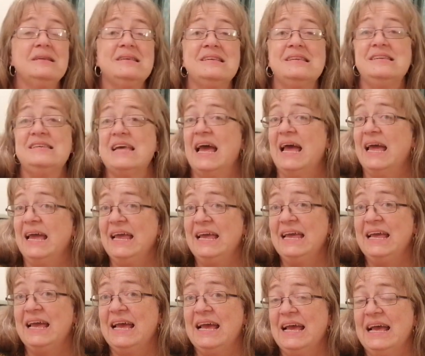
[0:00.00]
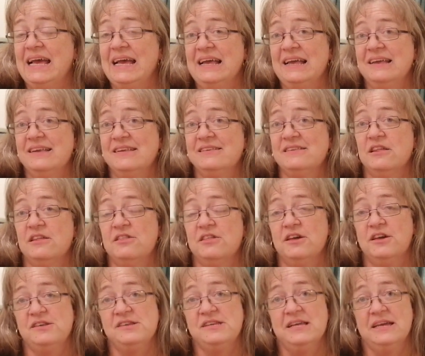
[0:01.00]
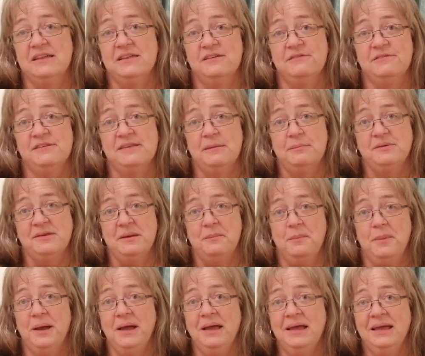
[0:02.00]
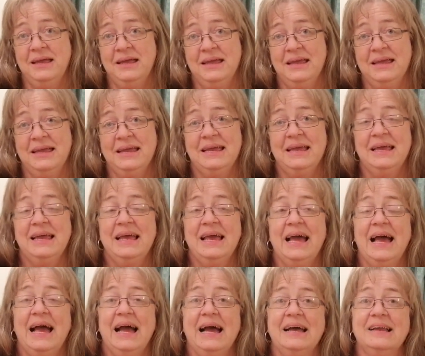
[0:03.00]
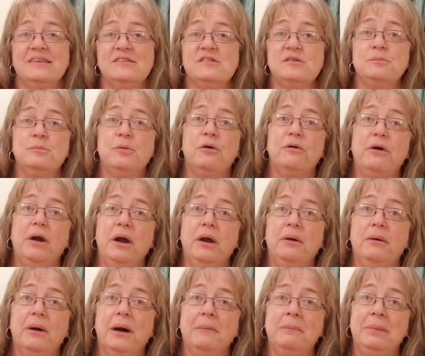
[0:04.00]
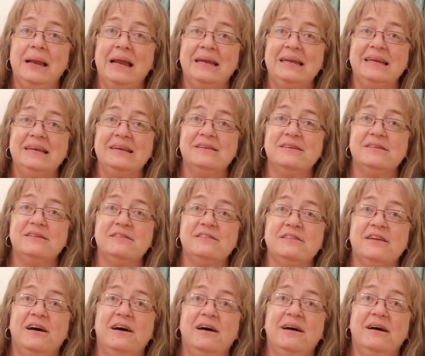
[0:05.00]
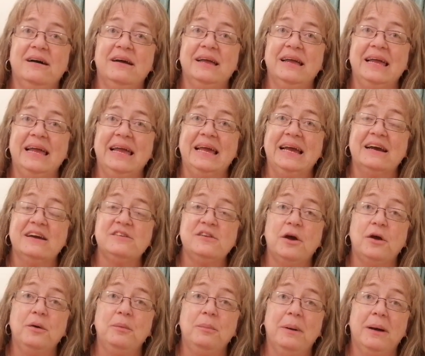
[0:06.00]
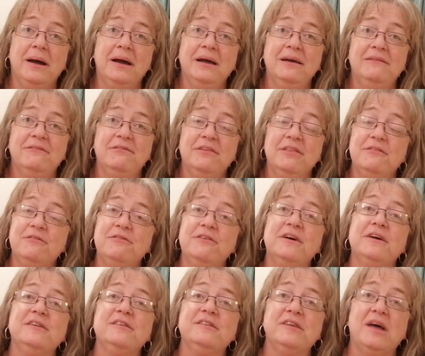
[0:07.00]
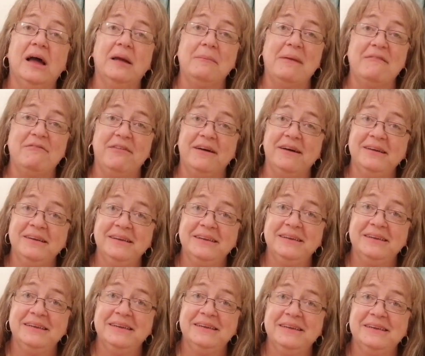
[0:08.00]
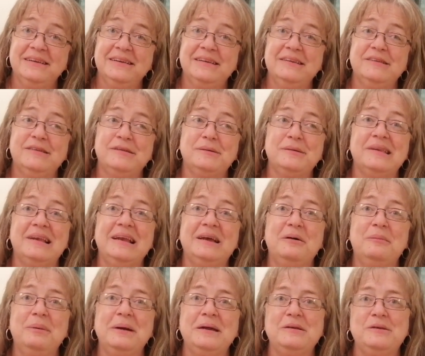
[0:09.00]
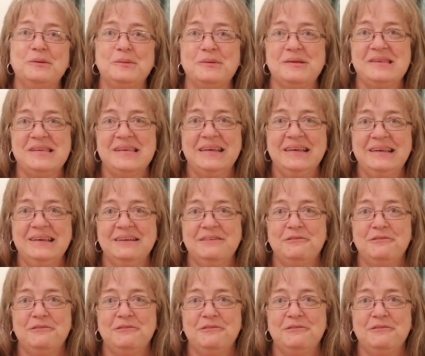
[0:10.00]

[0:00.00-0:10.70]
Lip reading: Today is the 30th of September, and tomorrow I'm planning to start Inktober for the first time ever, so it's a little bit daunting.